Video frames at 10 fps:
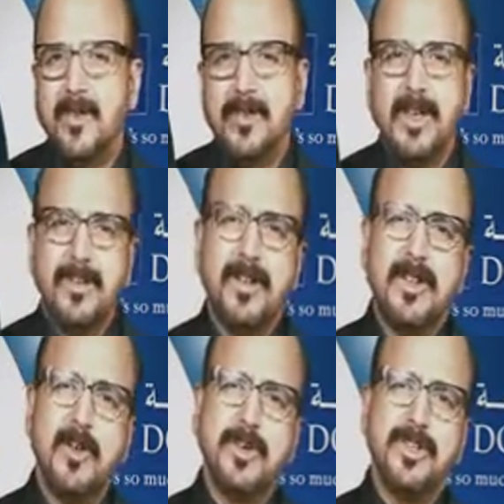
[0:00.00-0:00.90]
So these
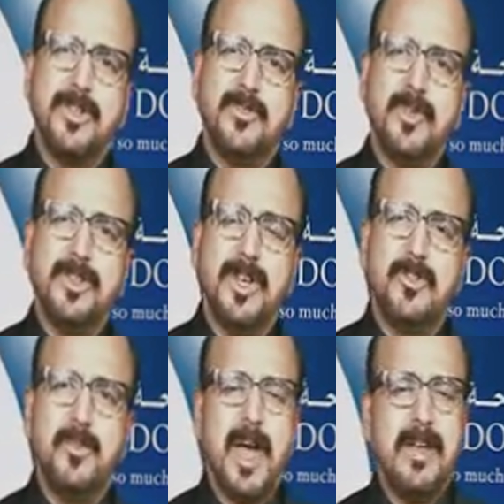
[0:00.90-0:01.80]
are the questions which
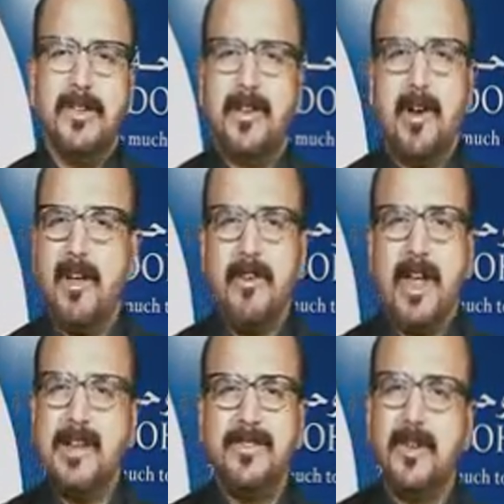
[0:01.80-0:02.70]
needs to be answered. A lot
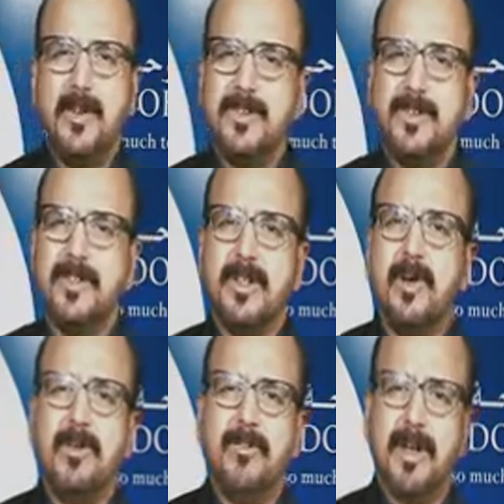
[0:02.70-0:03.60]
of unanswered questions
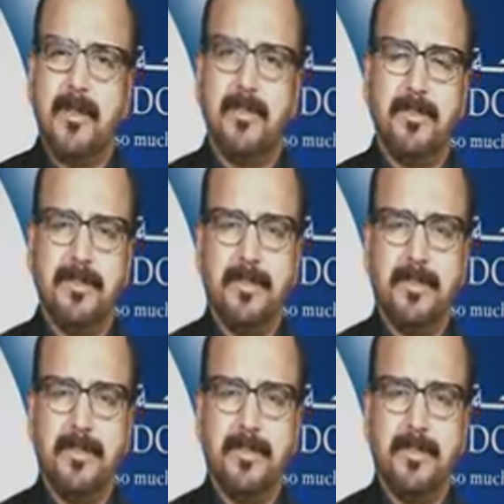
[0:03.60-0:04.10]
in the whole frame.